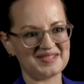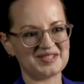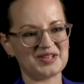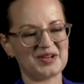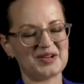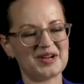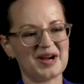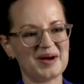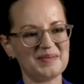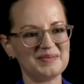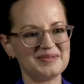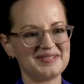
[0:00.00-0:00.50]
So
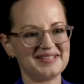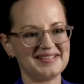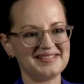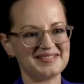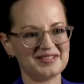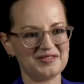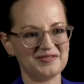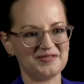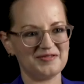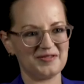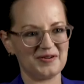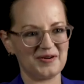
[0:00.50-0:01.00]
come
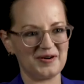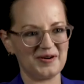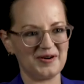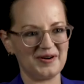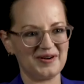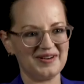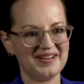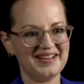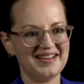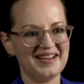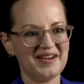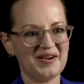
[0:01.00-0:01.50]
season
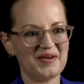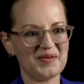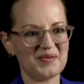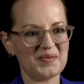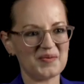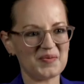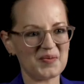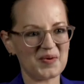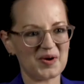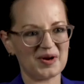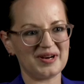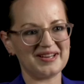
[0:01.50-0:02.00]
four,
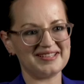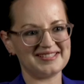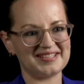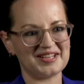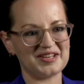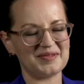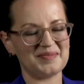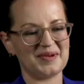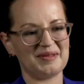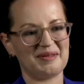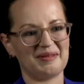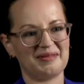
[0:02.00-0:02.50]
what is
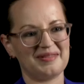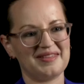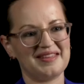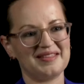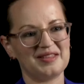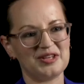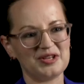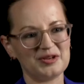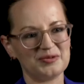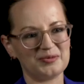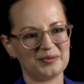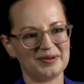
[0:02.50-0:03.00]
going to be the
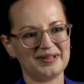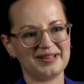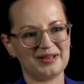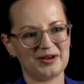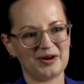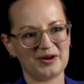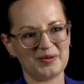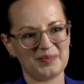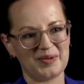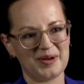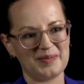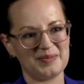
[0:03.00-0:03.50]
thing that you really
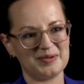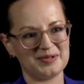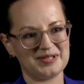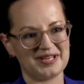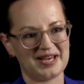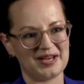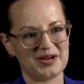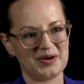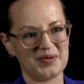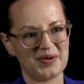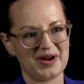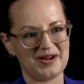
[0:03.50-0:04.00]
hope people
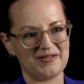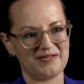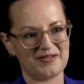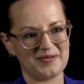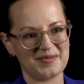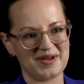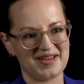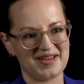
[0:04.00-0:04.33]
take away from